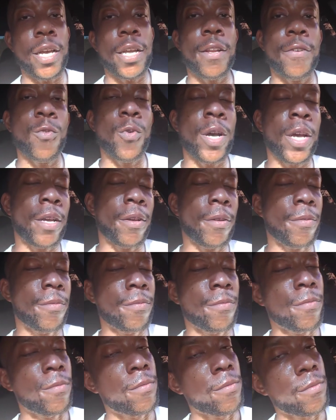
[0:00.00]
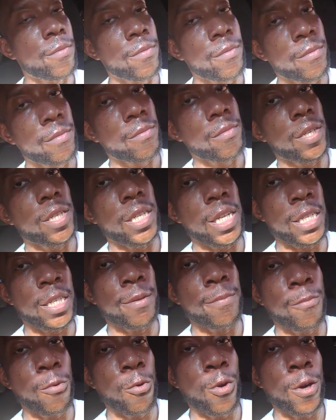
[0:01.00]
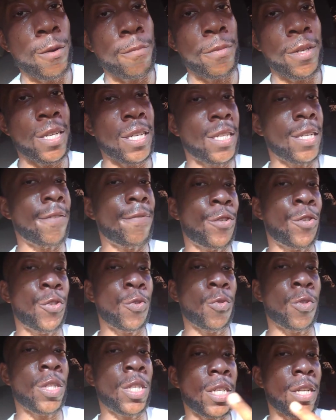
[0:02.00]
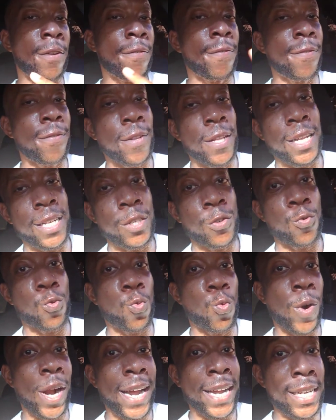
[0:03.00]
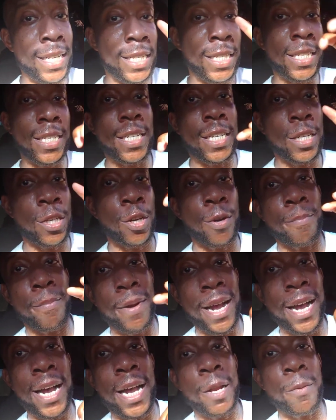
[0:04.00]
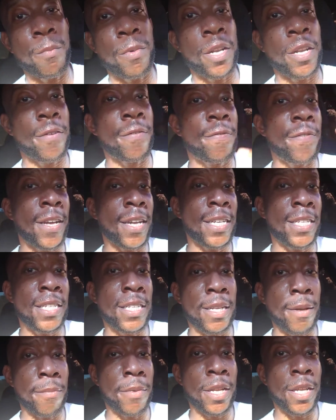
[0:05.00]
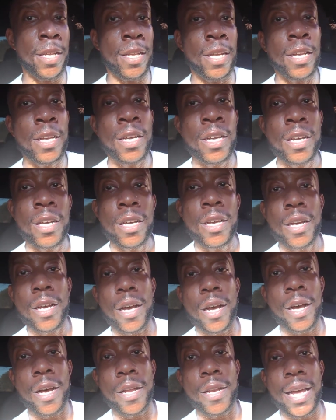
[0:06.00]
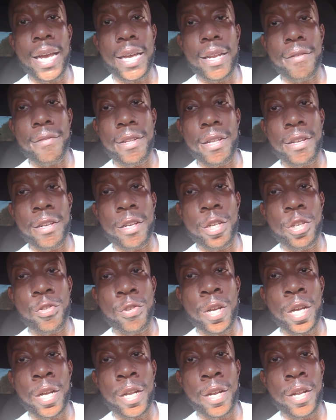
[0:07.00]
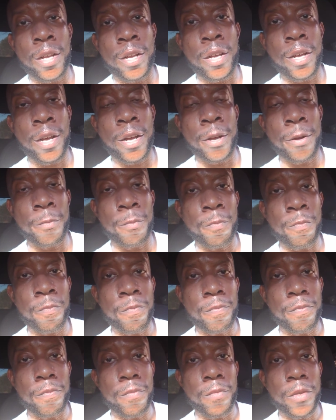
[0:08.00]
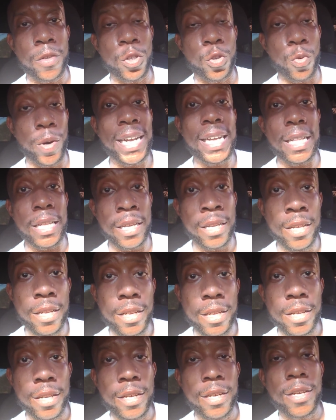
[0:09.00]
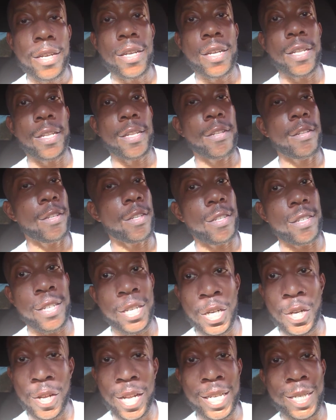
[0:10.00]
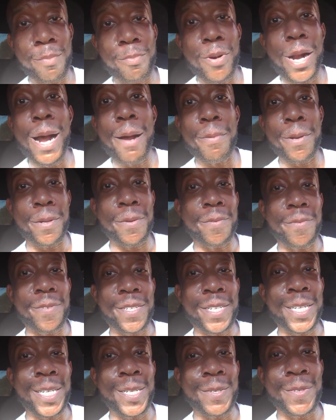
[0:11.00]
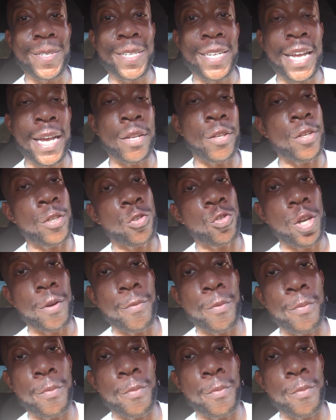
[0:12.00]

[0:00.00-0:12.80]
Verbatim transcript: that's important, because if you're doing stuff that's right in your mind but affects somebody uh, negatively and uh, um, directly, you know, that's a problem. You know what I mean? Now you're a troublemaker. So